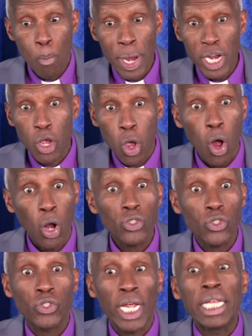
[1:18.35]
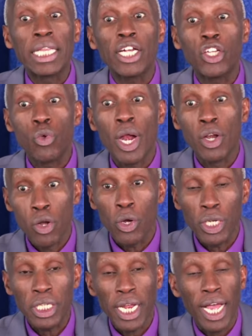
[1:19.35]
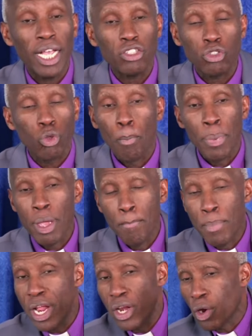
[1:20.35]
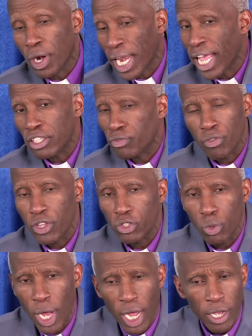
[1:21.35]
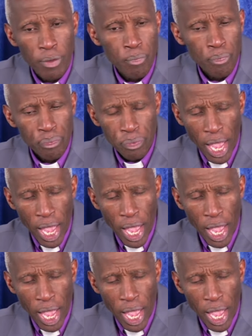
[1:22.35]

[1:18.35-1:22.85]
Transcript: you mean God said that you anoint us to be millionaires for this work?